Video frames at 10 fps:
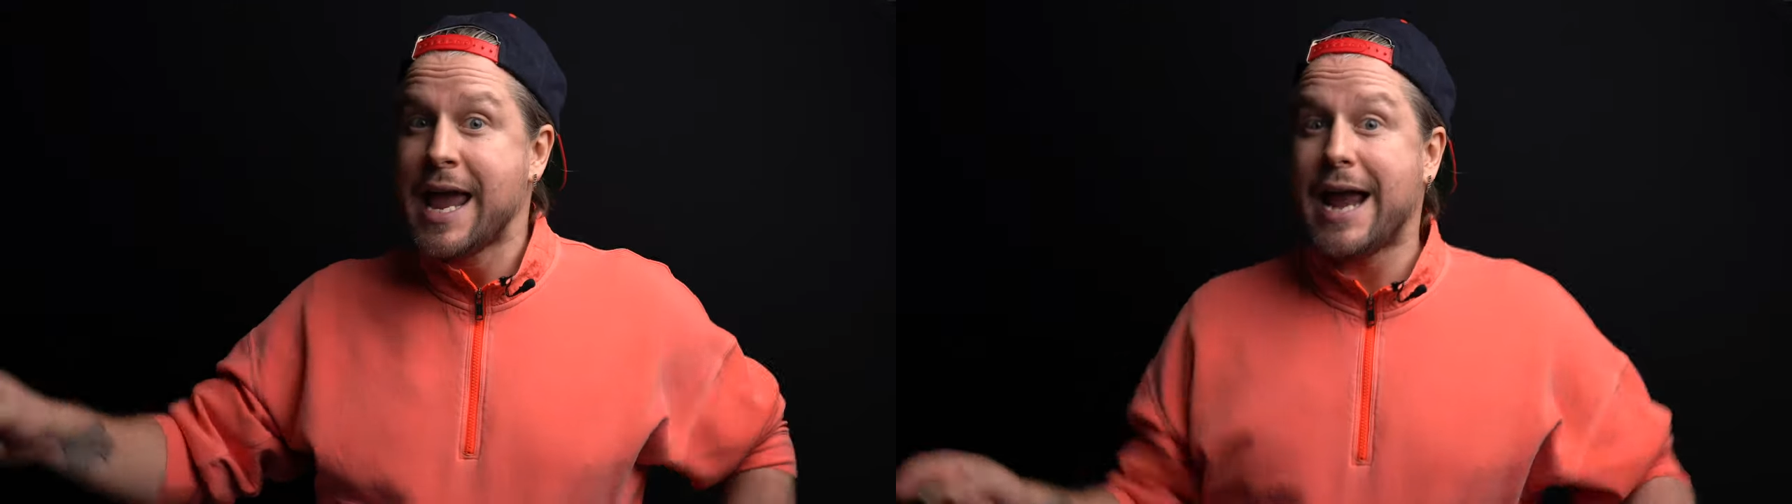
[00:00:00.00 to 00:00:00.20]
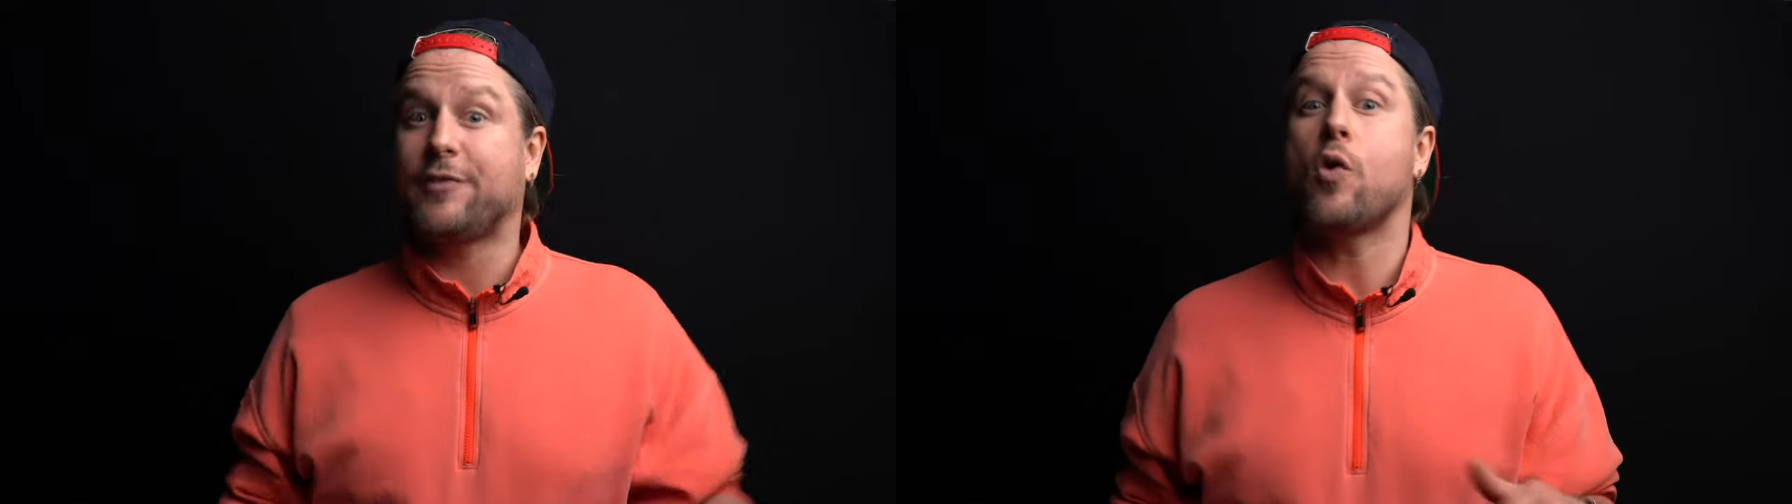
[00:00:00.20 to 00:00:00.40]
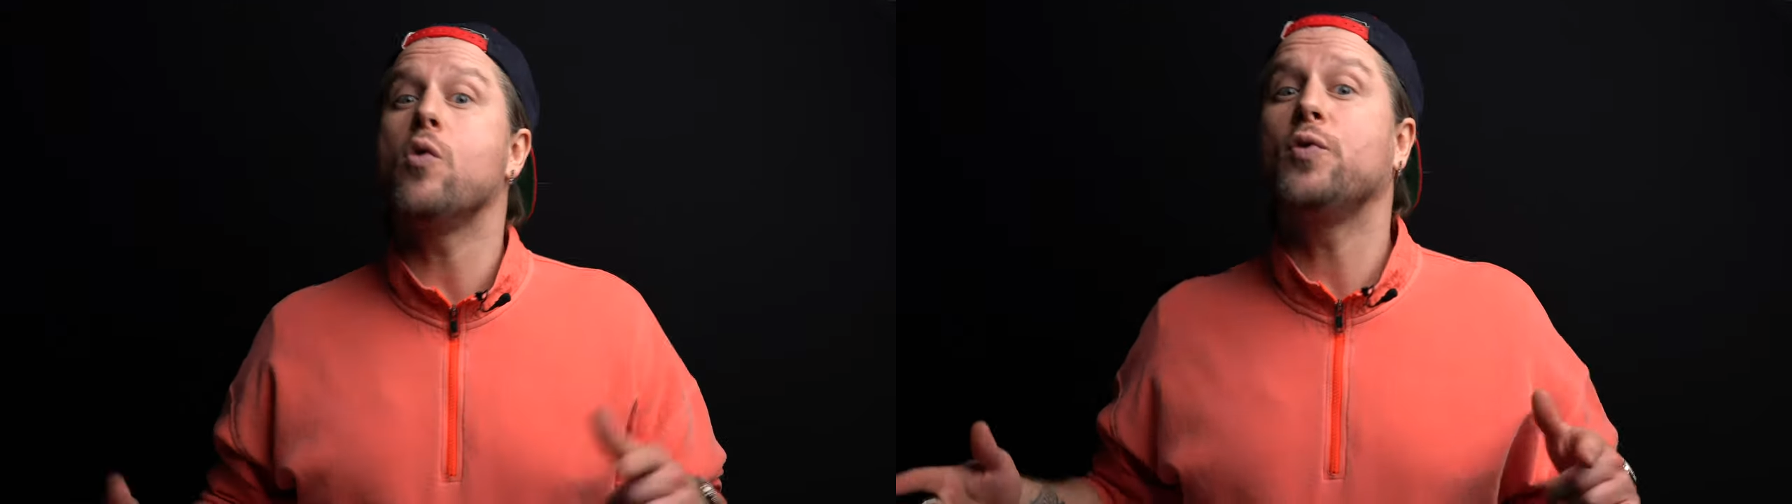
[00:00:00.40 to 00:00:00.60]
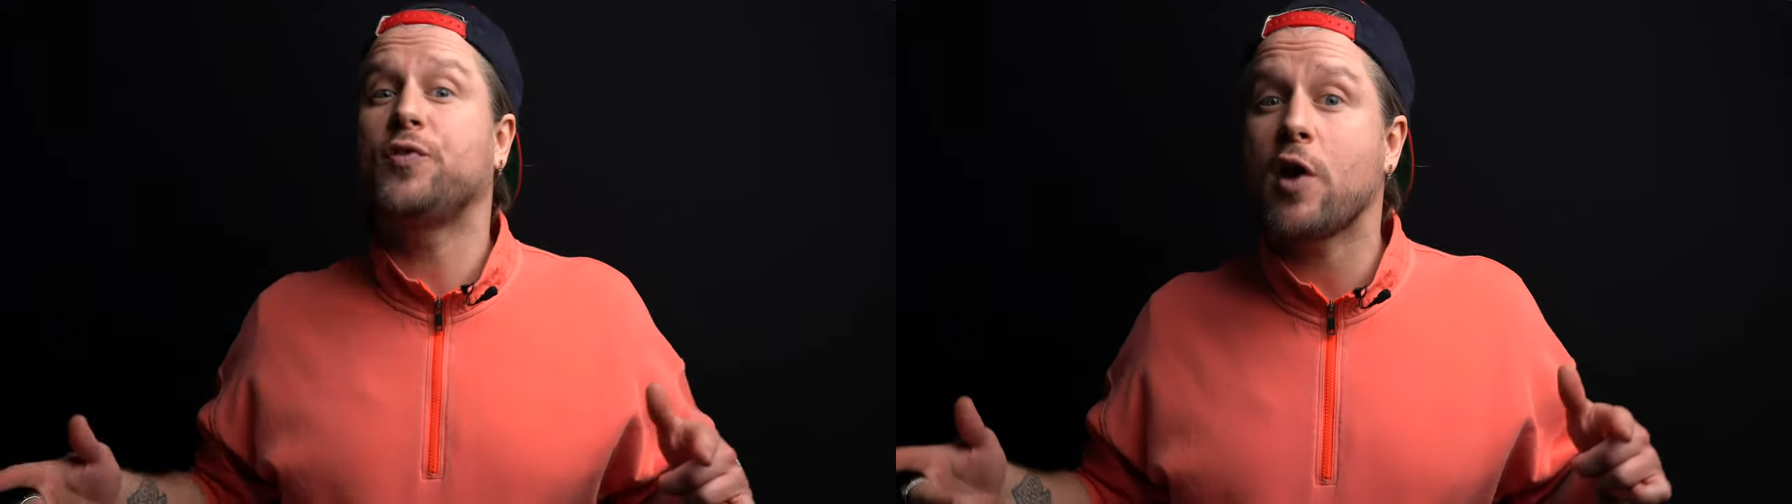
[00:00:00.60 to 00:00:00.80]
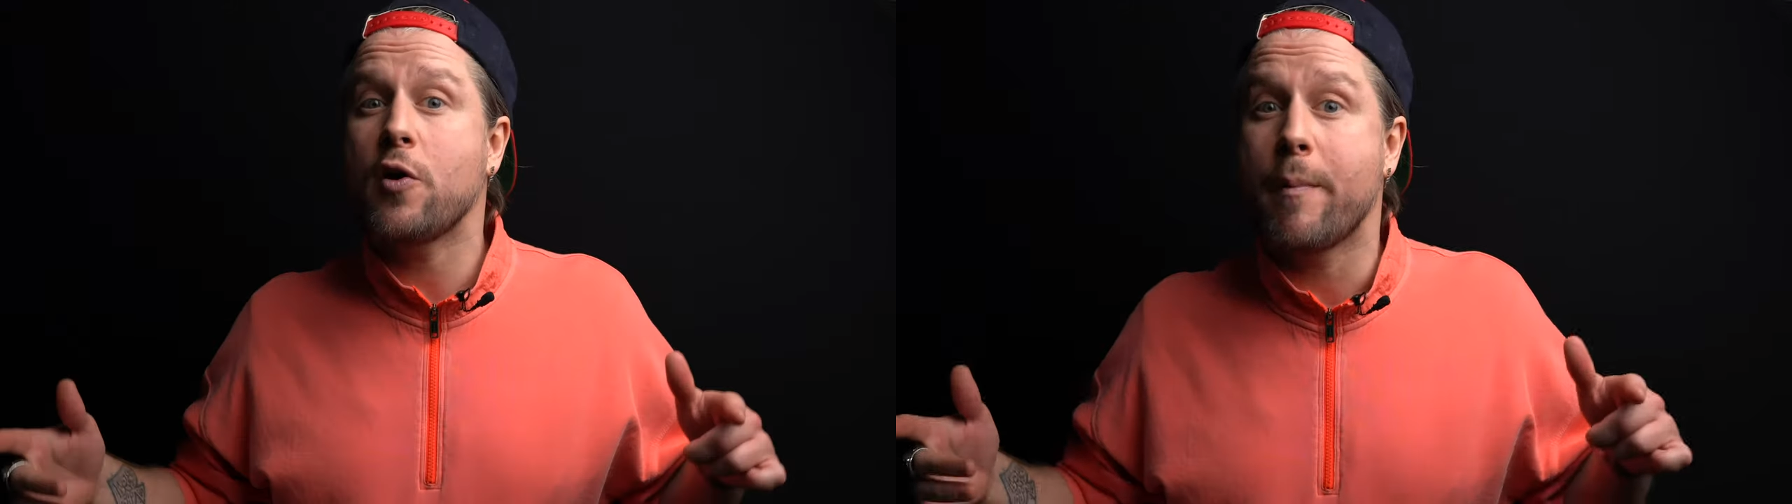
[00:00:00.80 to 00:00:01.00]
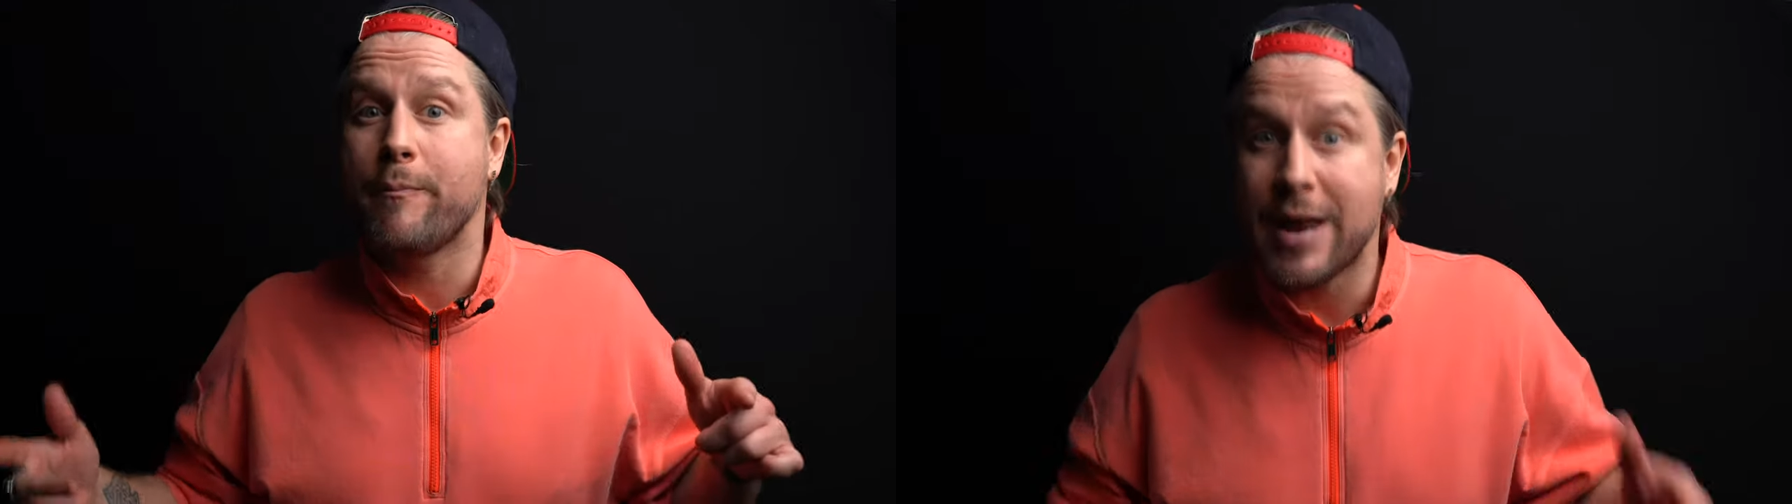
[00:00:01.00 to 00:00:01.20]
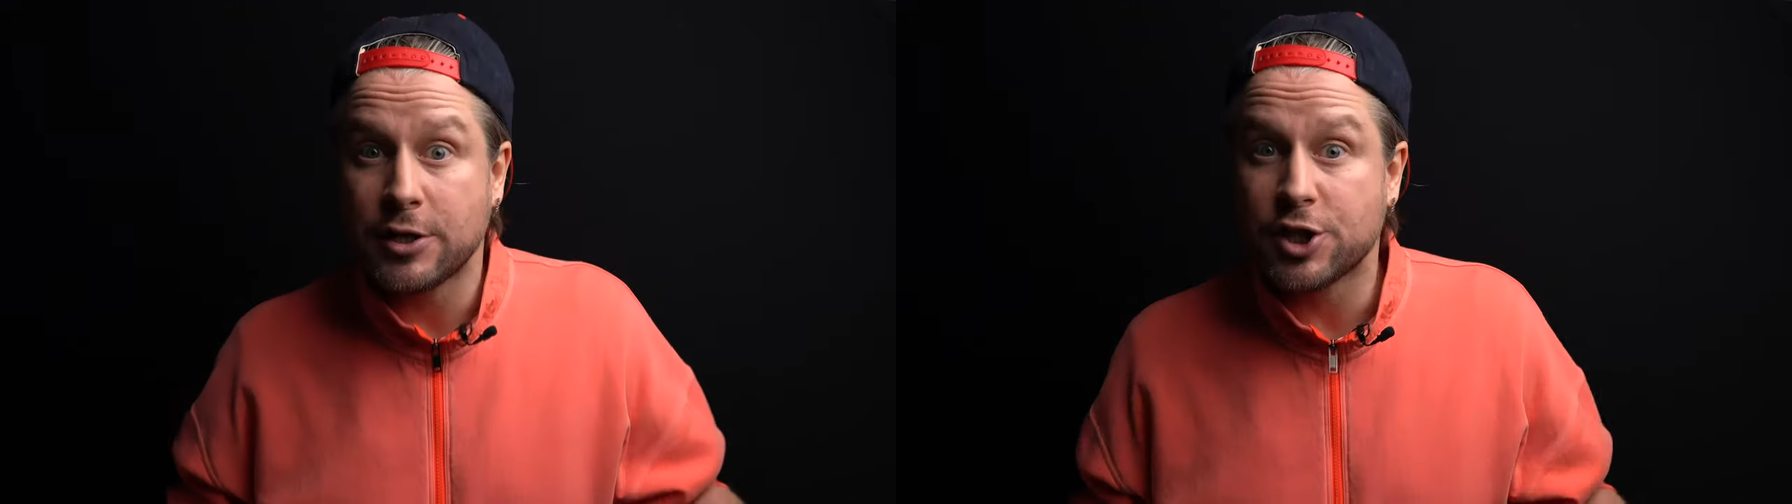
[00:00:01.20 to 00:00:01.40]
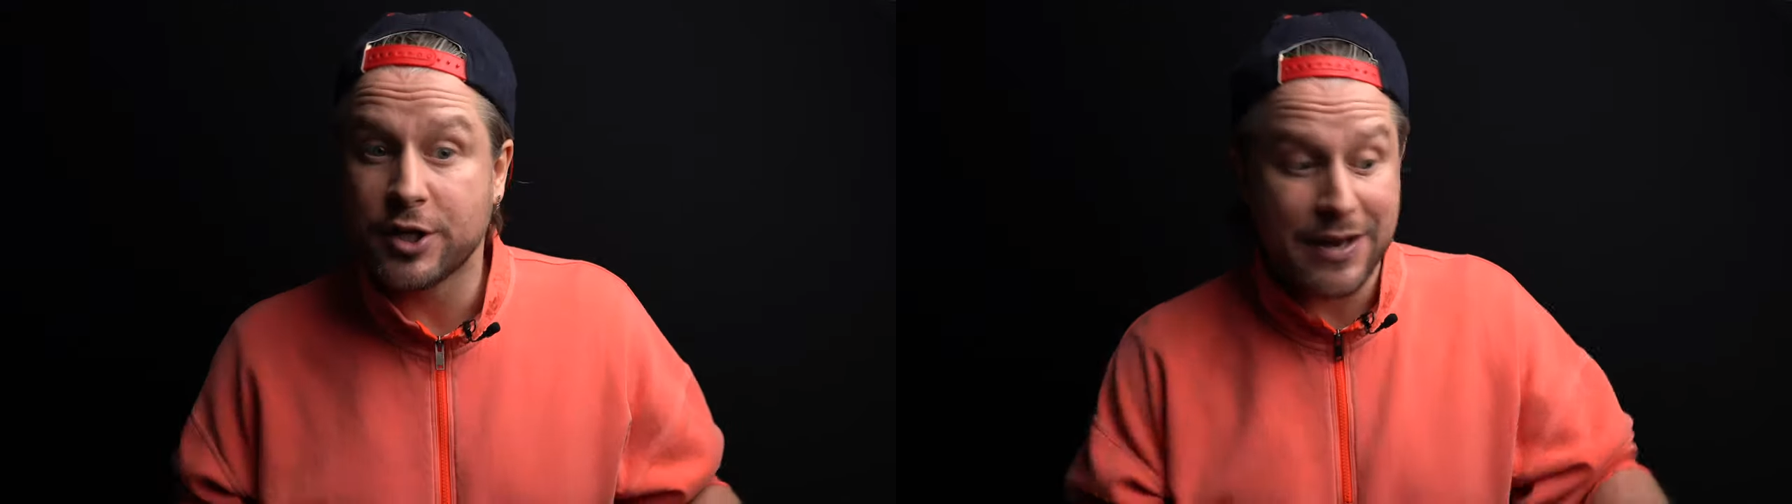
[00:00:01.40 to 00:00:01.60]
It's also
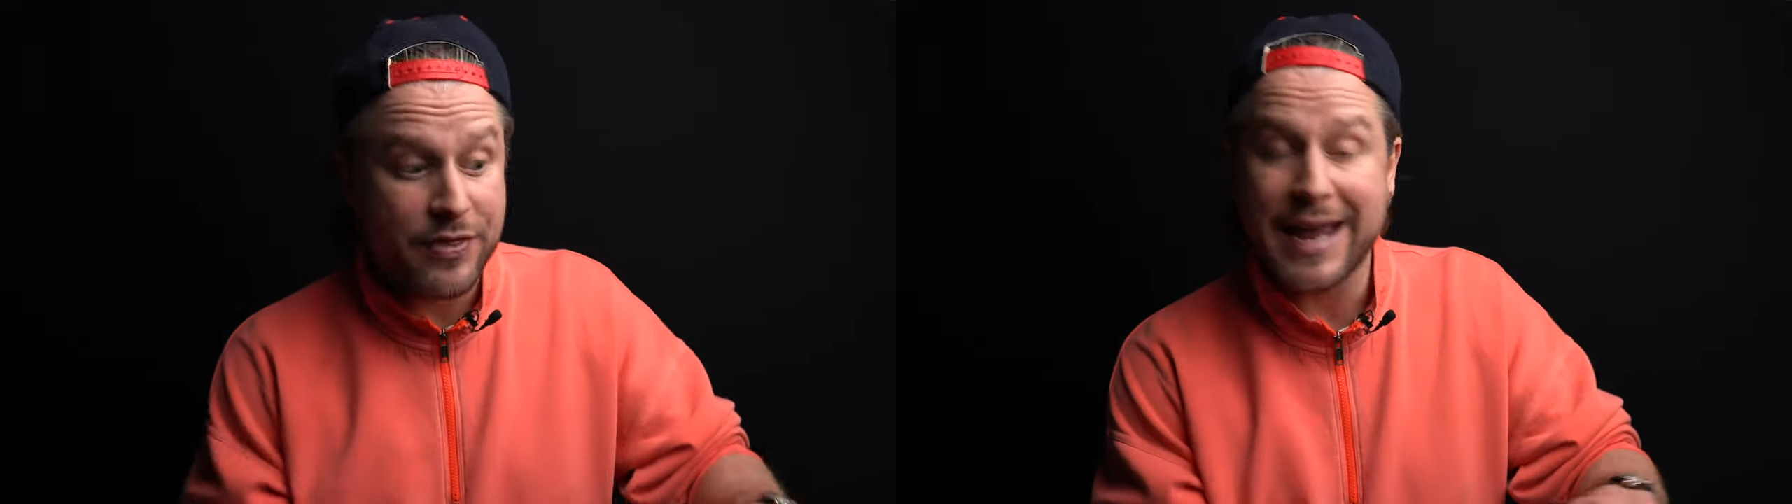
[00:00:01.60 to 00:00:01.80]
mentioned in the